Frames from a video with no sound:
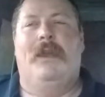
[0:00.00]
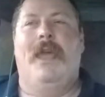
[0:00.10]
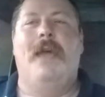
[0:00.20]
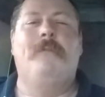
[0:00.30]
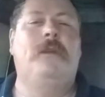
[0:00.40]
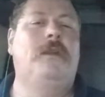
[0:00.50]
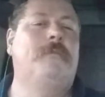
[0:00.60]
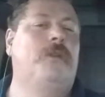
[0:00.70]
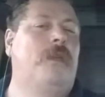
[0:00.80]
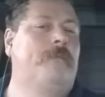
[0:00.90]
And how many of
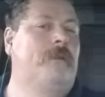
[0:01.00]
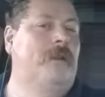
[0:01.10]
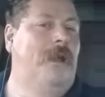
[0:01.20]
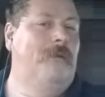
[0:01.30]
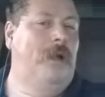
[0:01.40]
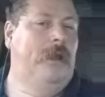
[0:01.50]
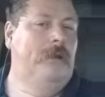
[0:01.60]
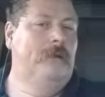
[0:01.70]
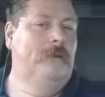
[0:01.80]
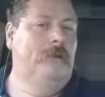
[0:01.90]
them do they put in that
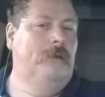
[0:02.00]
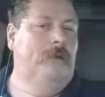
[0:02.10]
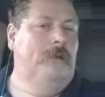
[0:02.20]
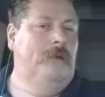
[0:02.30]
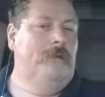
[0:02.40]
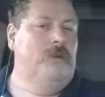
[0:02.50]
wagon?